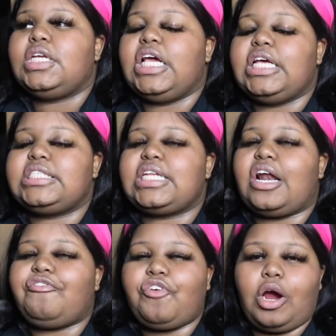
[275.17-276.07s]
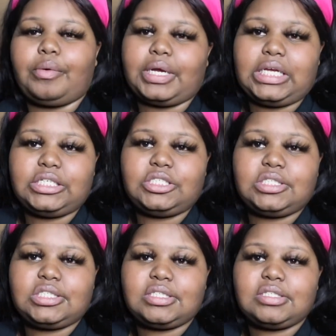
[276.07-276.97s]
it's not a far
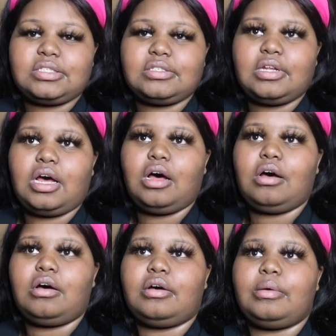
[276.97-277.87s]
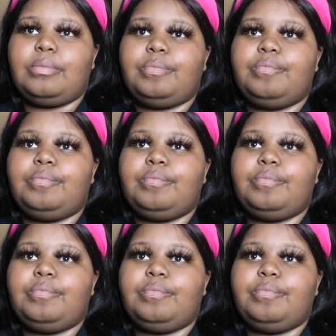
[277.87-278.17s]
reach. I